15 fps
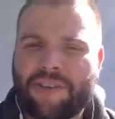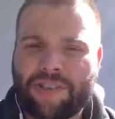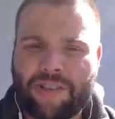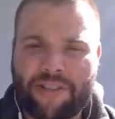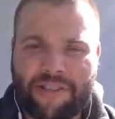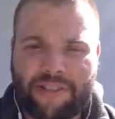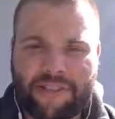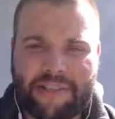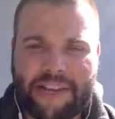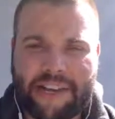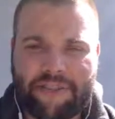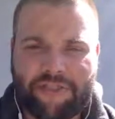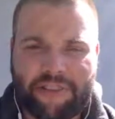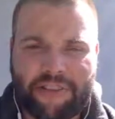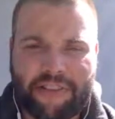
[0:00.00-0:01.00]
So this is
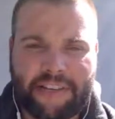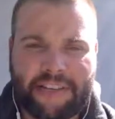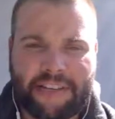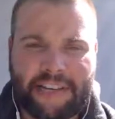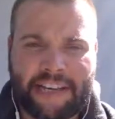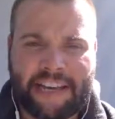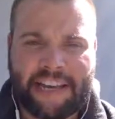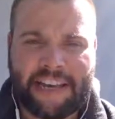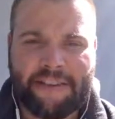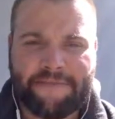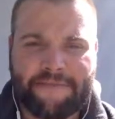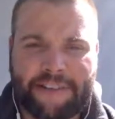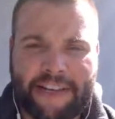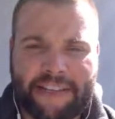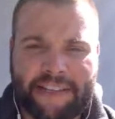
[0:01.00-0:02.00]
actually a
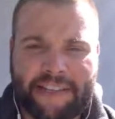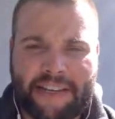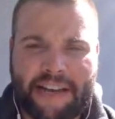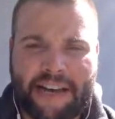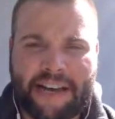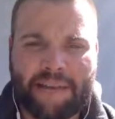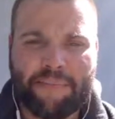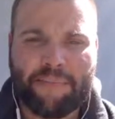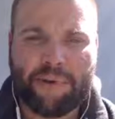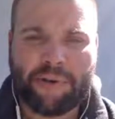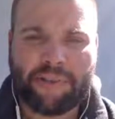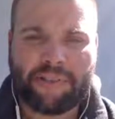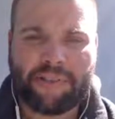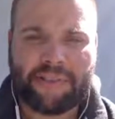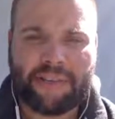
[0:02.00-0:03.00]
flight that I
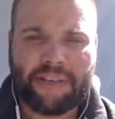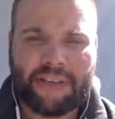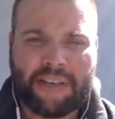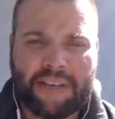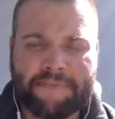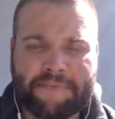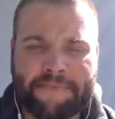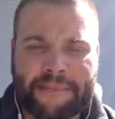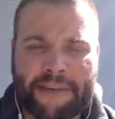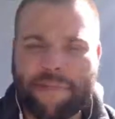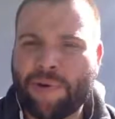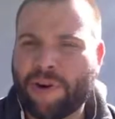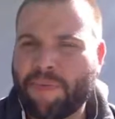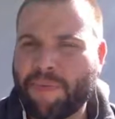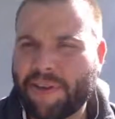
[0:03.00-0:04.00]
booked
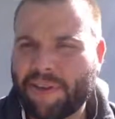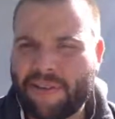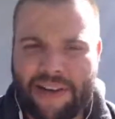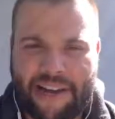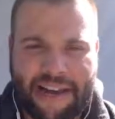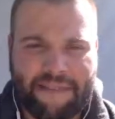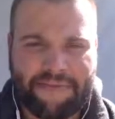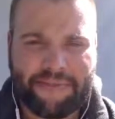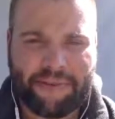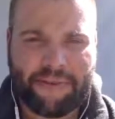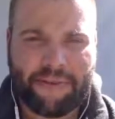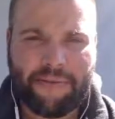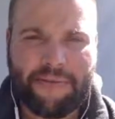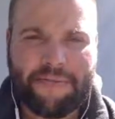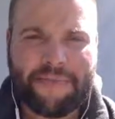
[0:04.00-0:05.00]
about a month and a half
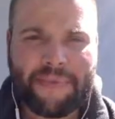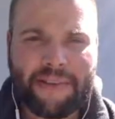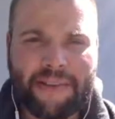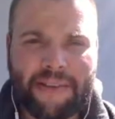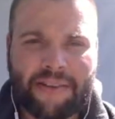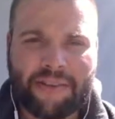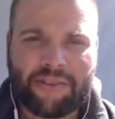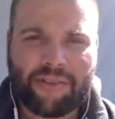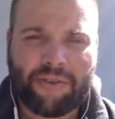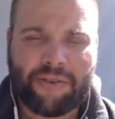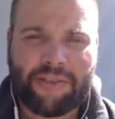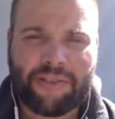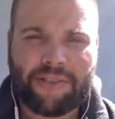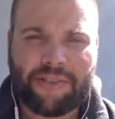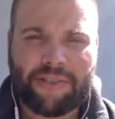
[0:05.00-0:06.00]
ago. So
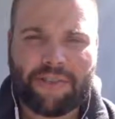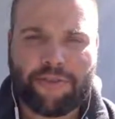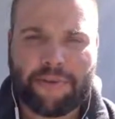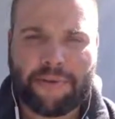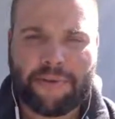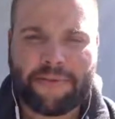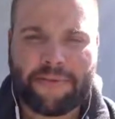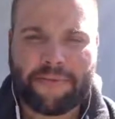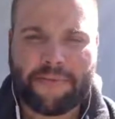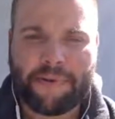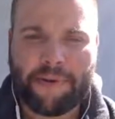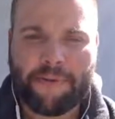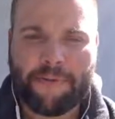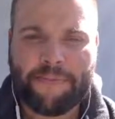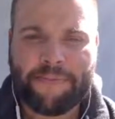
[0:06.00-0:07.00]
this is Toronto to
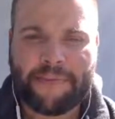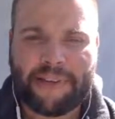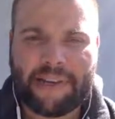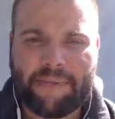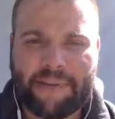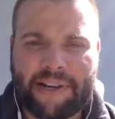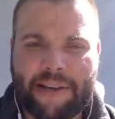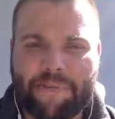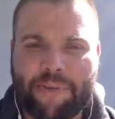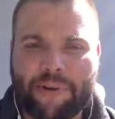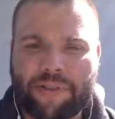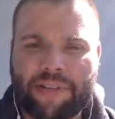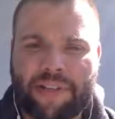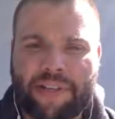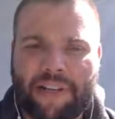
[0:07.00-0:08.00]
Rome, and when I
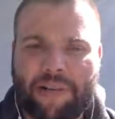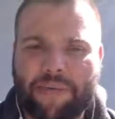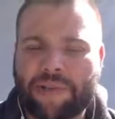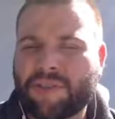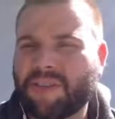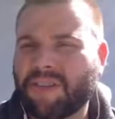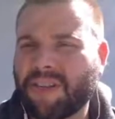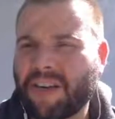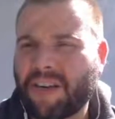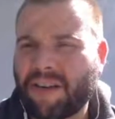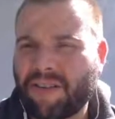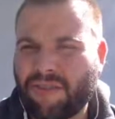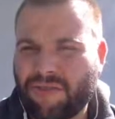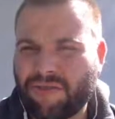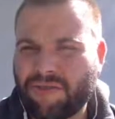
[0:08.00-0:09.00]
booked it, it was
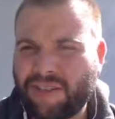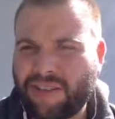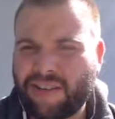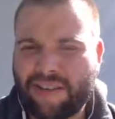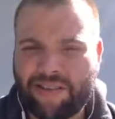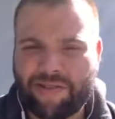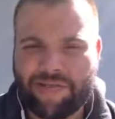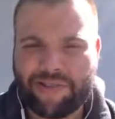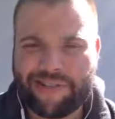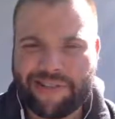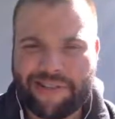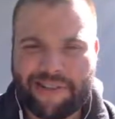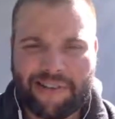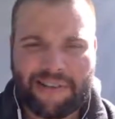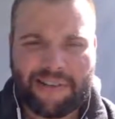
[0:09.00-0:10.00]
$1,300.
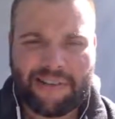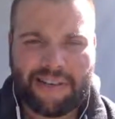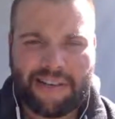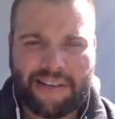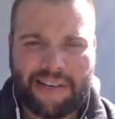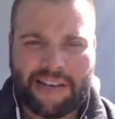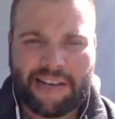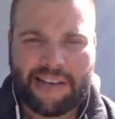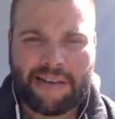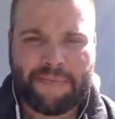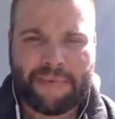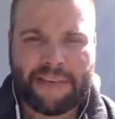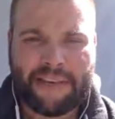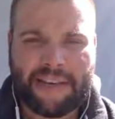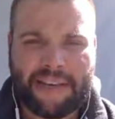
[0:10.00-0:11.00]

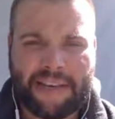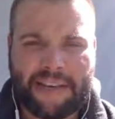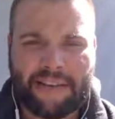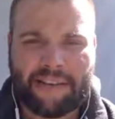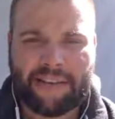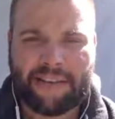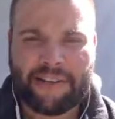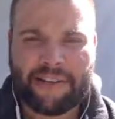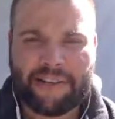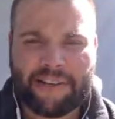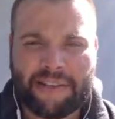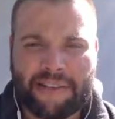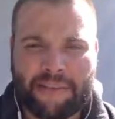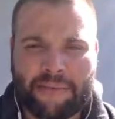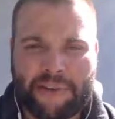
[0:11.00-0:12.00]
And look at
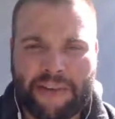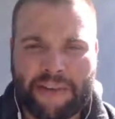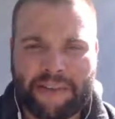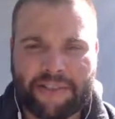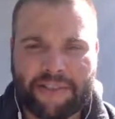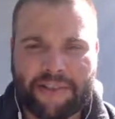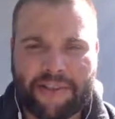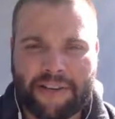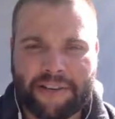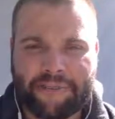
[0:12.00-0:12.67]
the way it's gone.